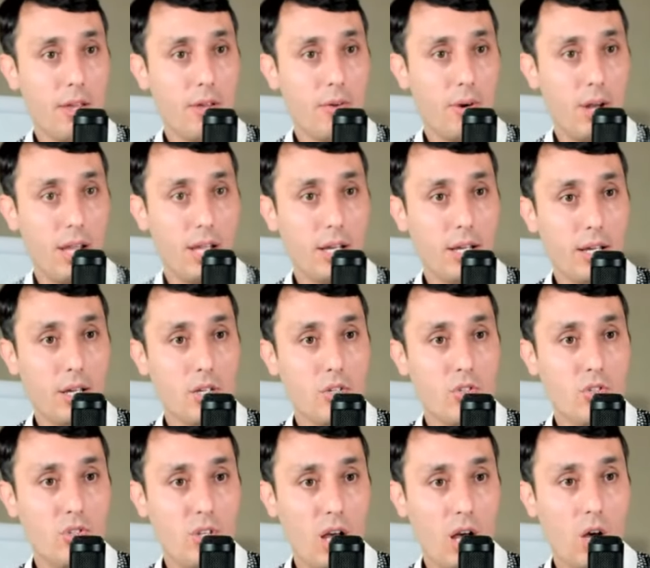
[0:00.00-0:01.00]
right?
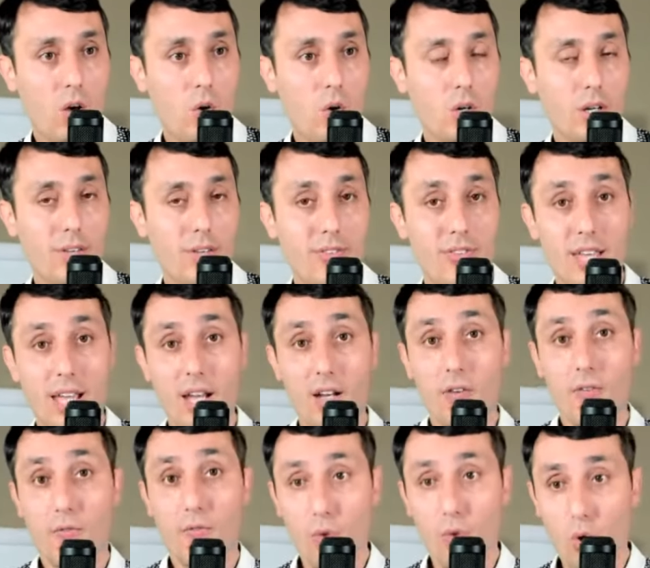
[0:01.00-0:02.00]
So
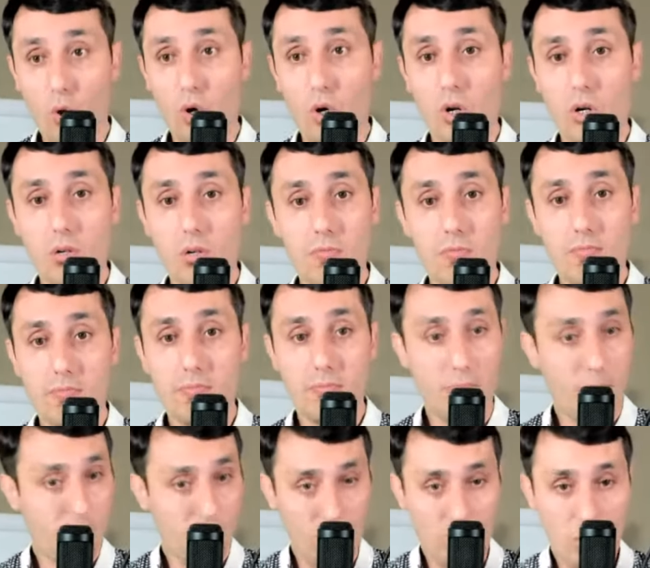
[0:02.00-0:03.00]
then for
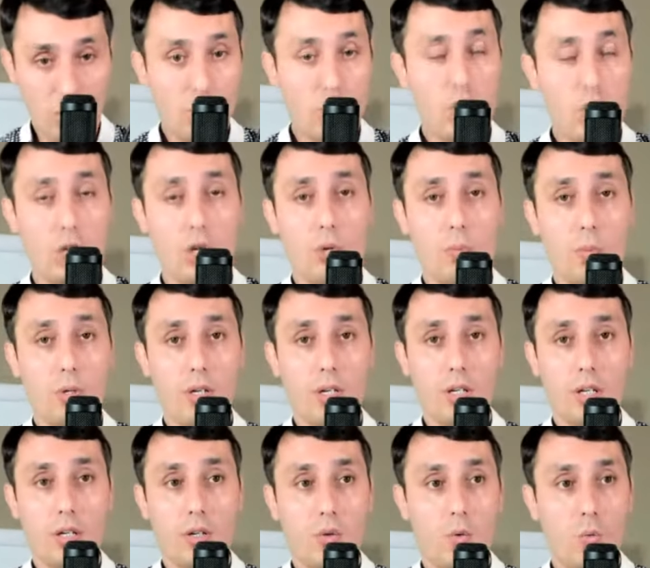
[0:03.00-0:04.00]
YouTube,
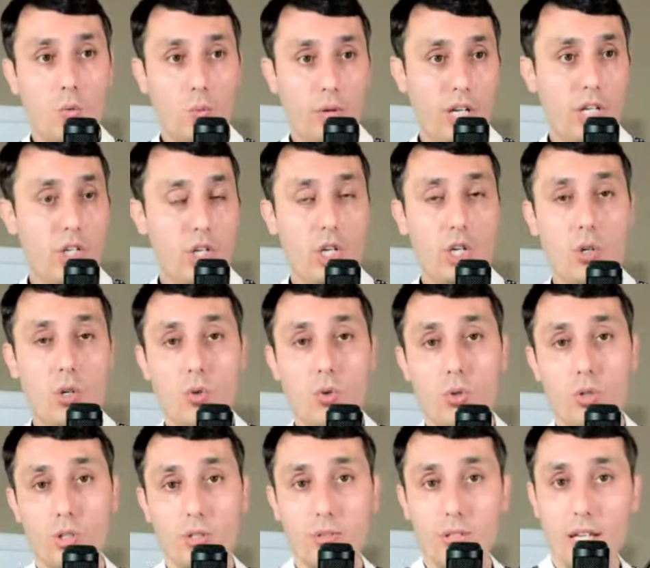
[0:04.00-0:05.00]
we
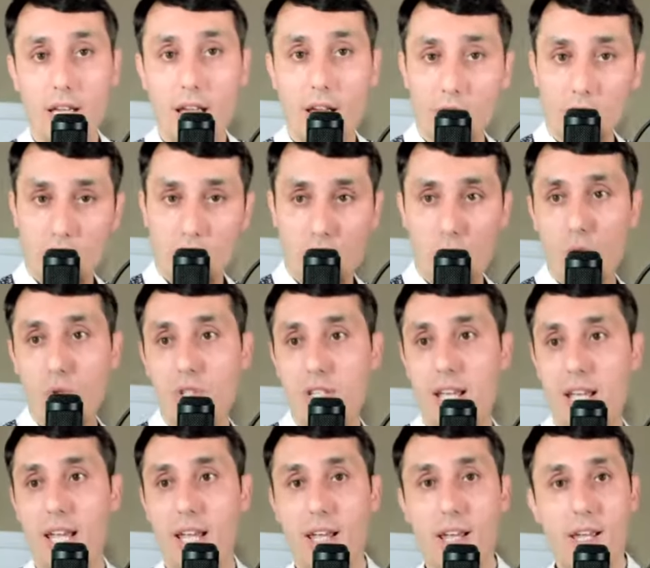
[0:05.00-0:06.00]
do every
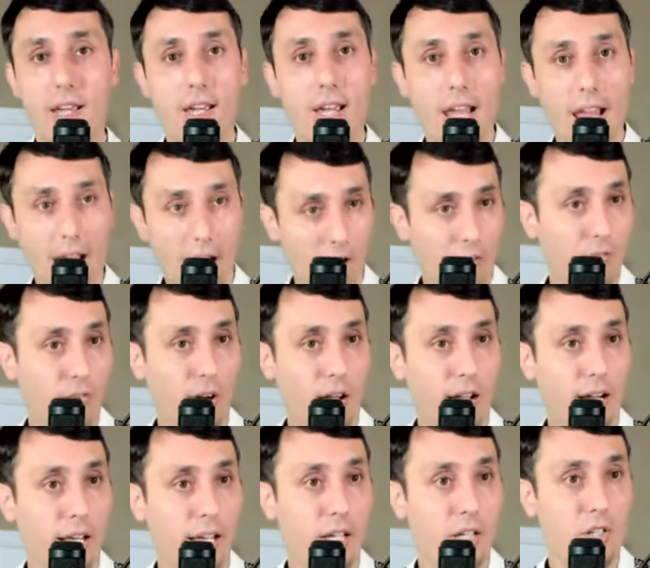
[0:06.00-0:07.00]
Tuesday and
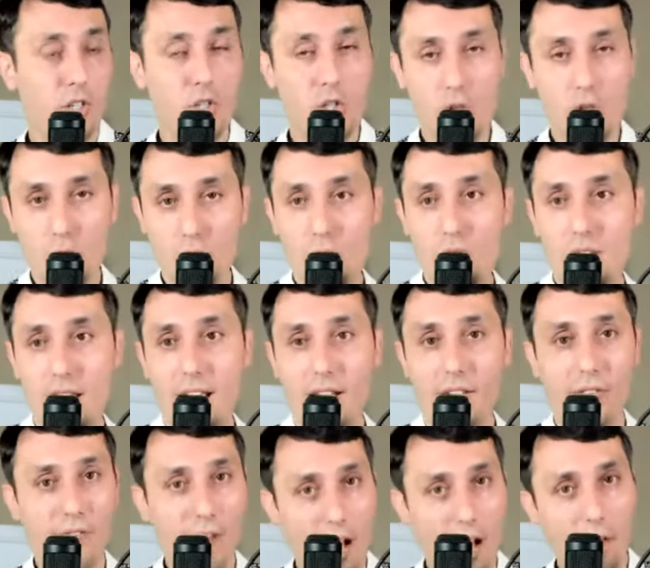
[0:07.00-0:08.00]
Friday. Tuesday at
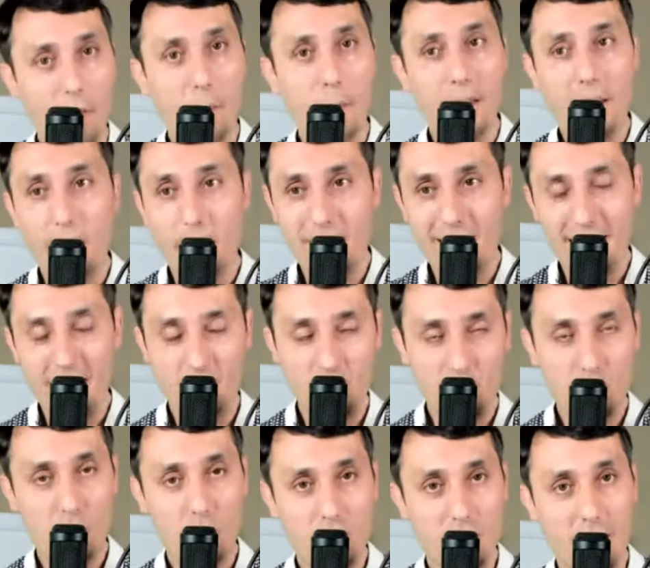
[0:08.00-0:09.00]
5 p.m.
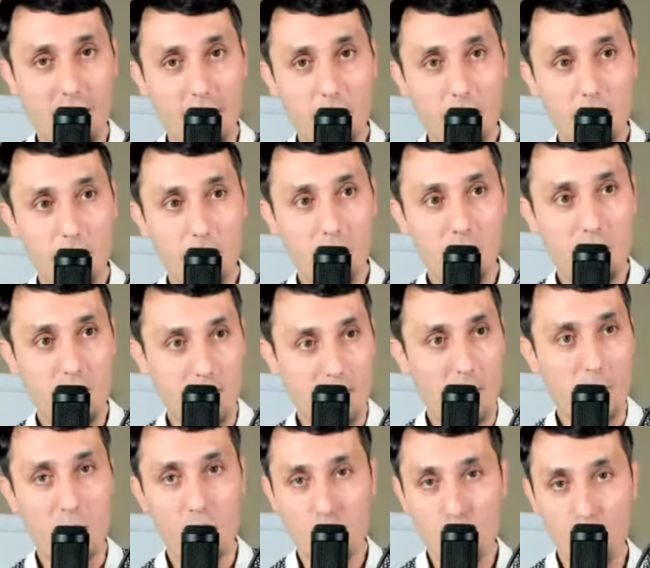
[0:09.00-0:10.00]
Eastern time, since
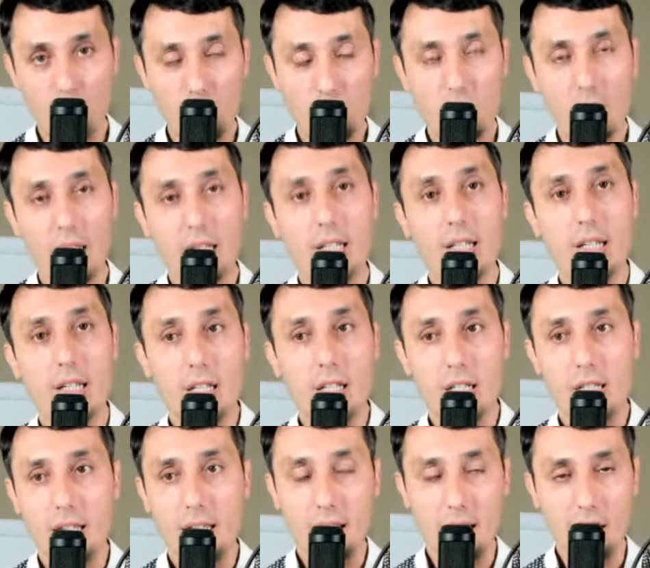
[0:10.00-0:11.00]
I'm in Georgia,
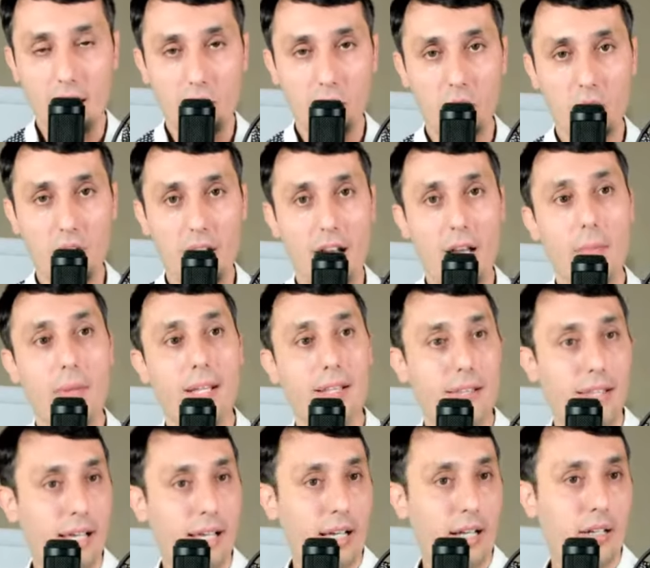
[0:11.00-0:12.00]
Eastern time,
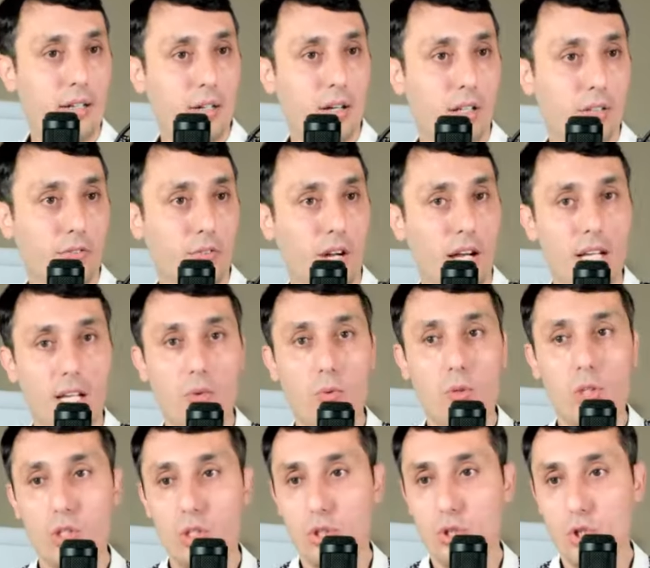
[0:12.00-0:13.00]
and then on Friday
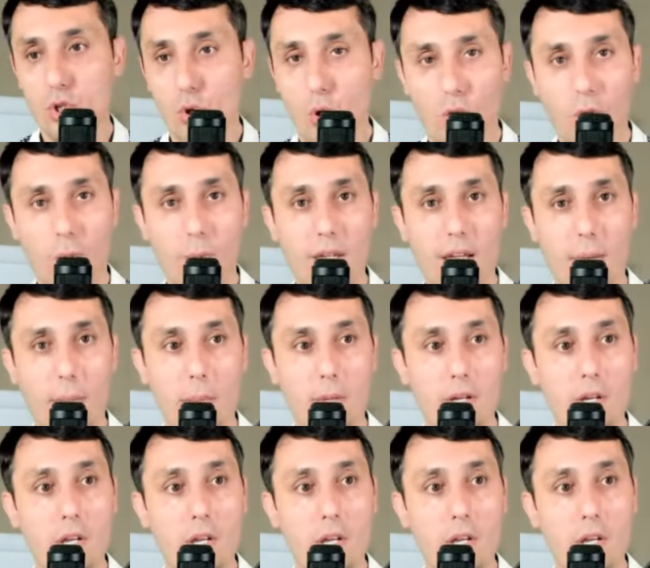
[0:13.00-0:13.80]
we do 12 p.m.